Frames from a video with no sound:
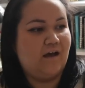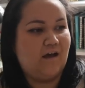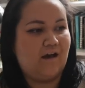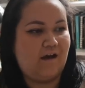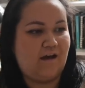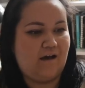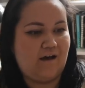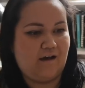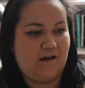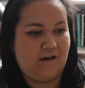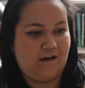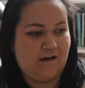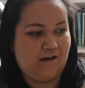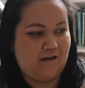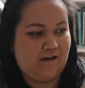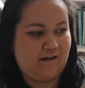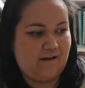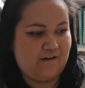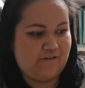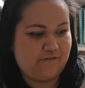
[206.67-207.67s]

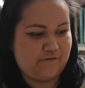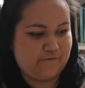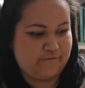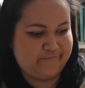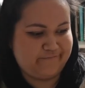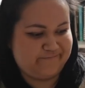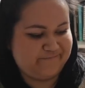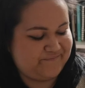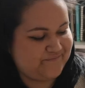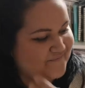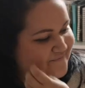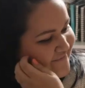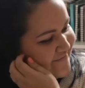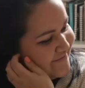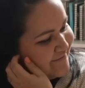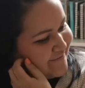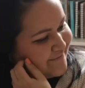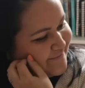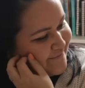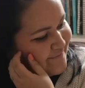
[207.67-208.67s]

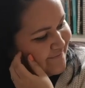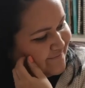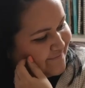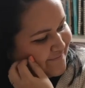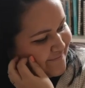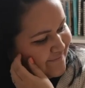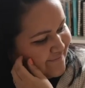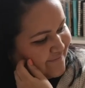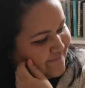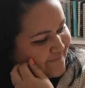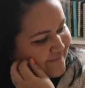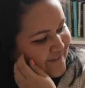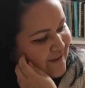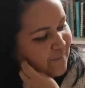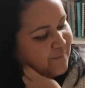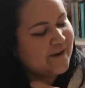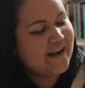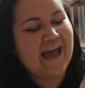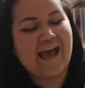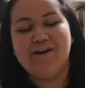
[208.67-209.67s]
Um,
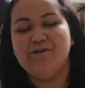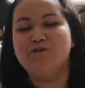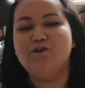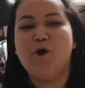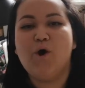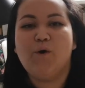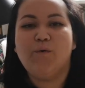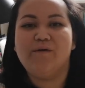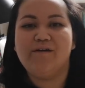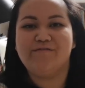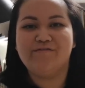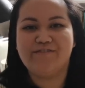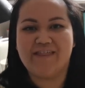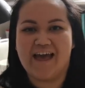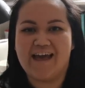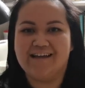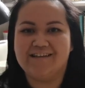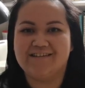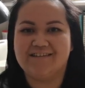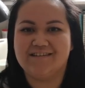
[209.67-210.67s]
but I don't know if
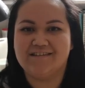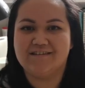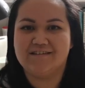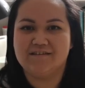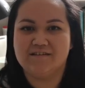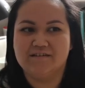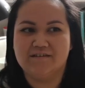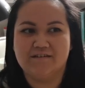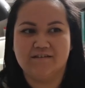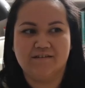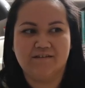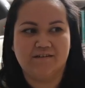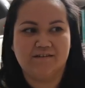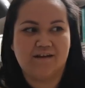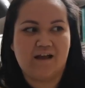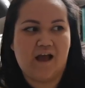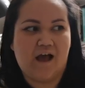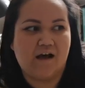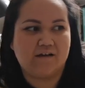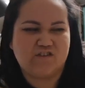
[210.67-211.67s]
that's
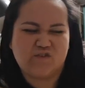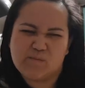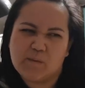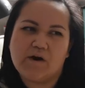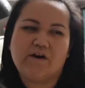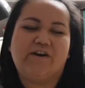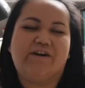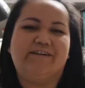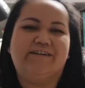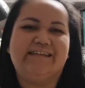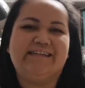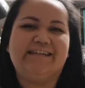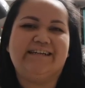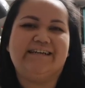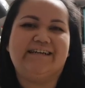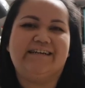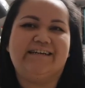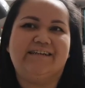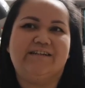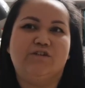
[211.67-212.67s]
a smart
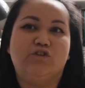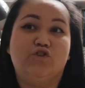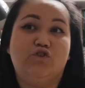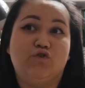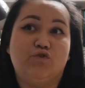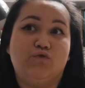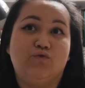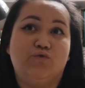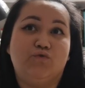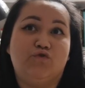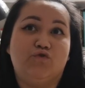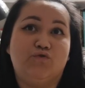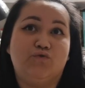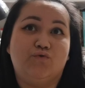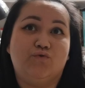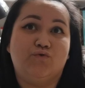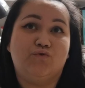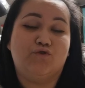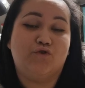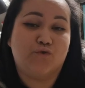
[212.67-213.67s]
idea due
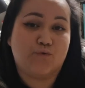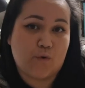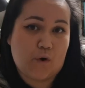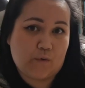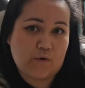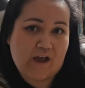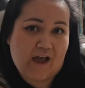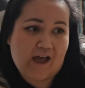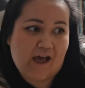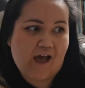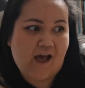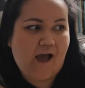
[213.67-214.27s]
to Corona.